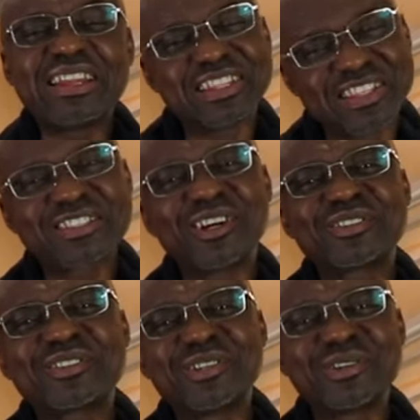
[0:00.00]
this is
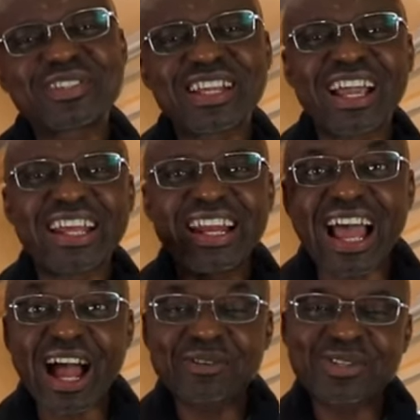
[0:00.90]
Dr. Joe signing
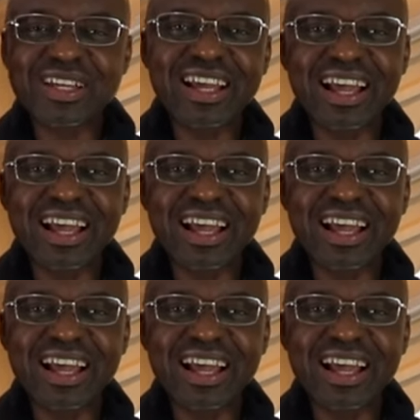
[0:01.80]
out,